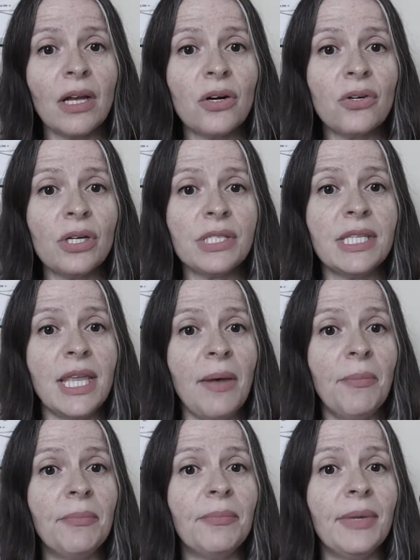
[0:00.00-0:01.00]
Cross
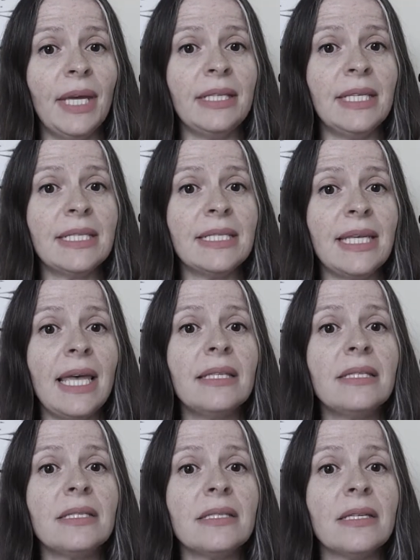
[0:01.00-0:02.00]
them and
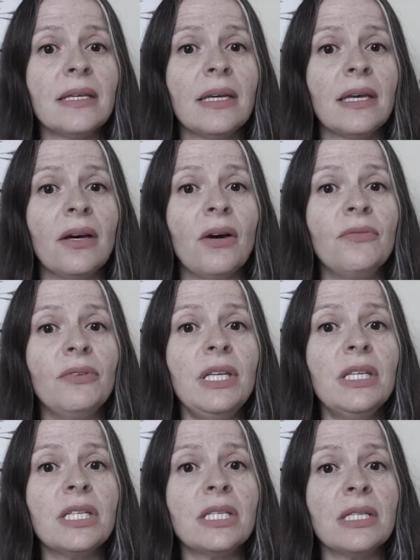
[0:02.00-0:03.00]
extend of
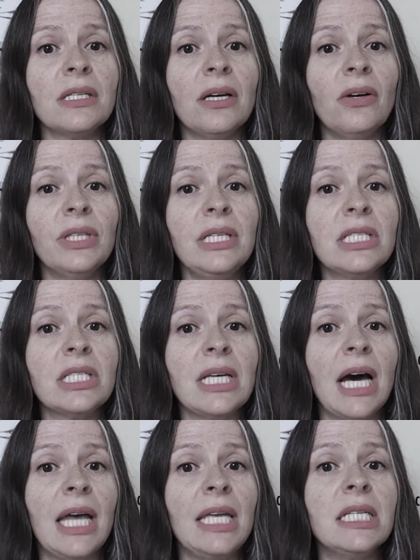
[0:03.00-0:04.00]
each on each
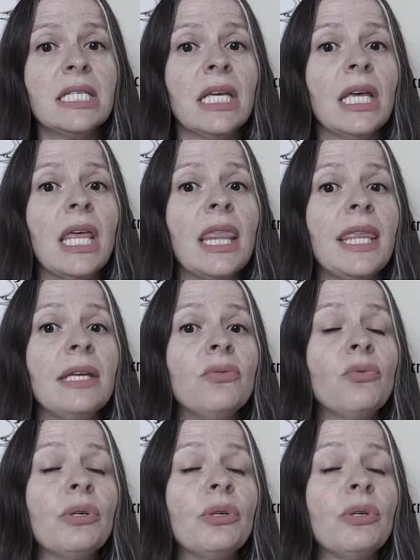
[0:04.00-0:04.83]
side, then